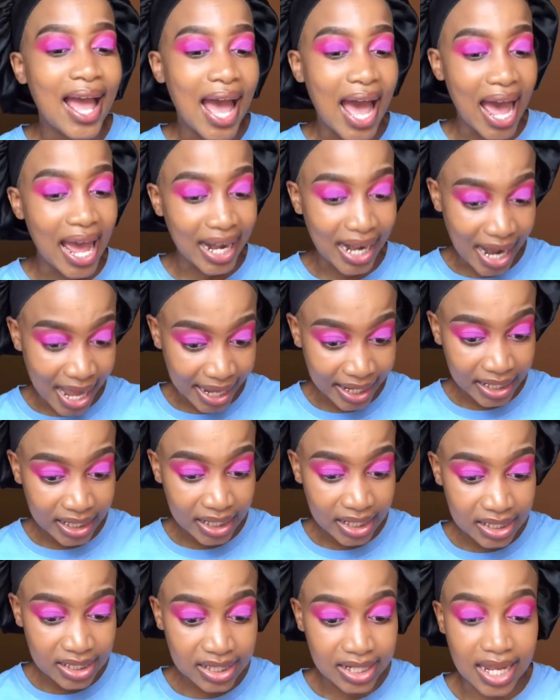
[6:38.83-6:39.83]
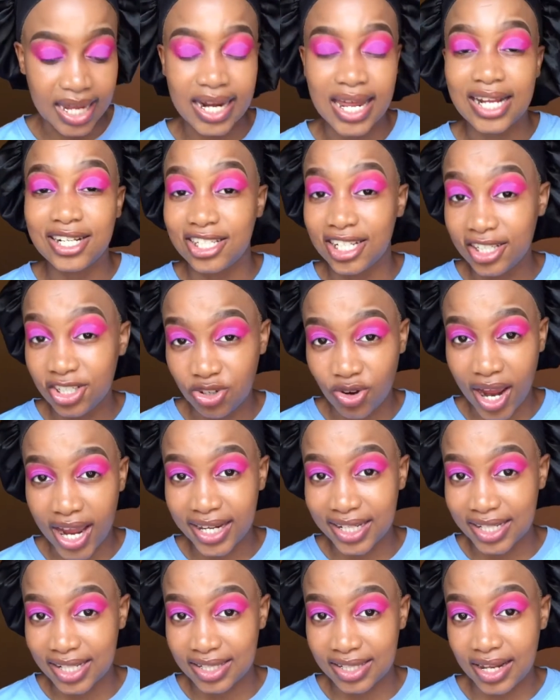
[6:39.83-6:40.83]
I like it, and I did try
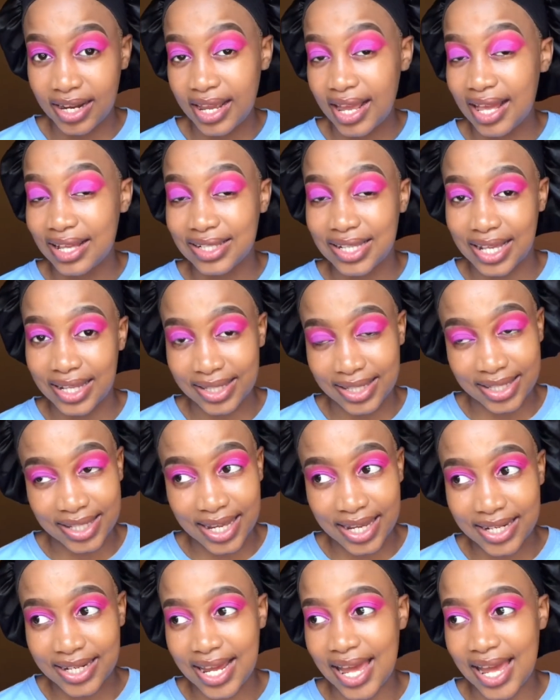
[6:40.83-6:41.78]
it yesterday, as I said,